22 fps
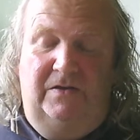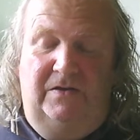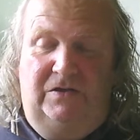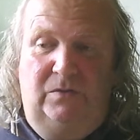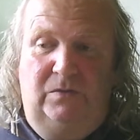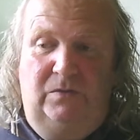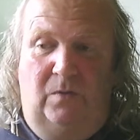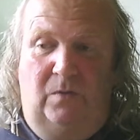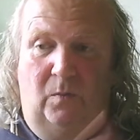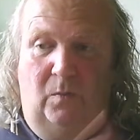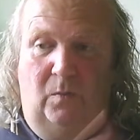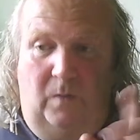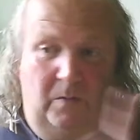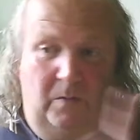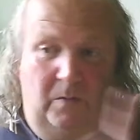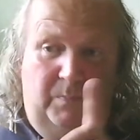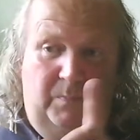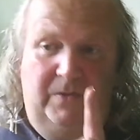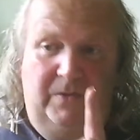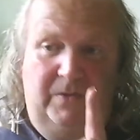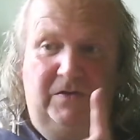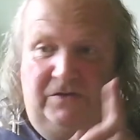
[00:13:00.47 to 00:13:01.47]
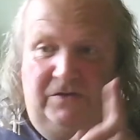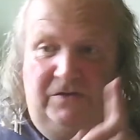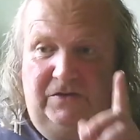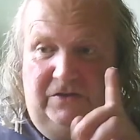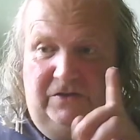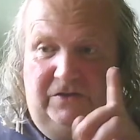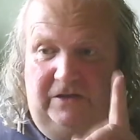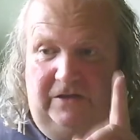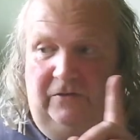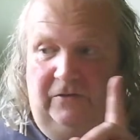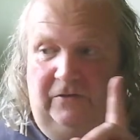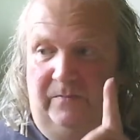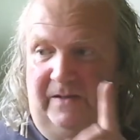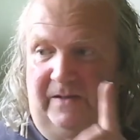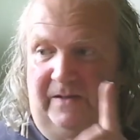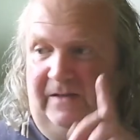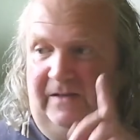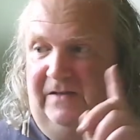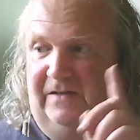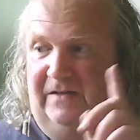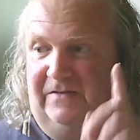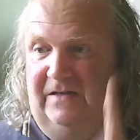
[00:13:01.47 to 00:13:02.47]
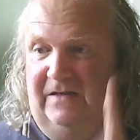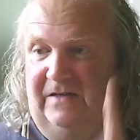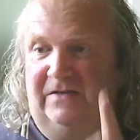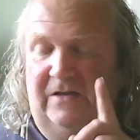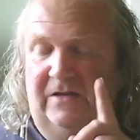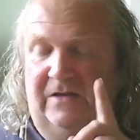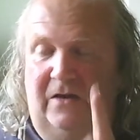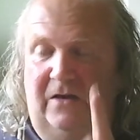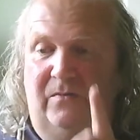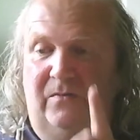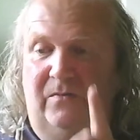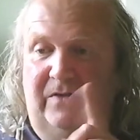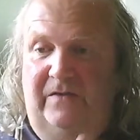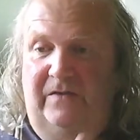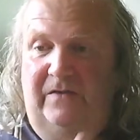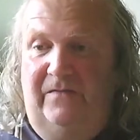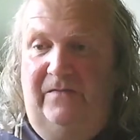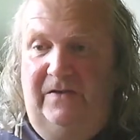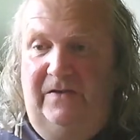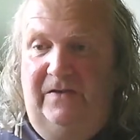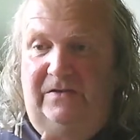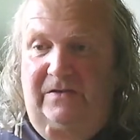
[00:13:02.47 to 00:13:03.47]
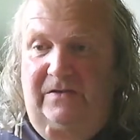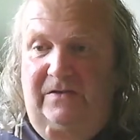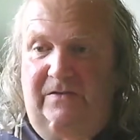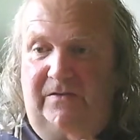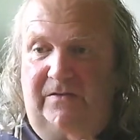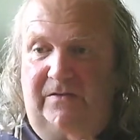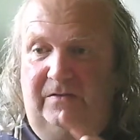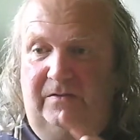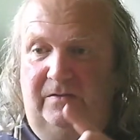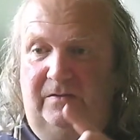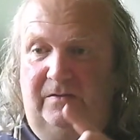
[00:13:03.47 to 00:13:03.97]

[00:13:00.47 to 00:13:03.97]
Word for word: this is what one person has told me. It says no, they fitted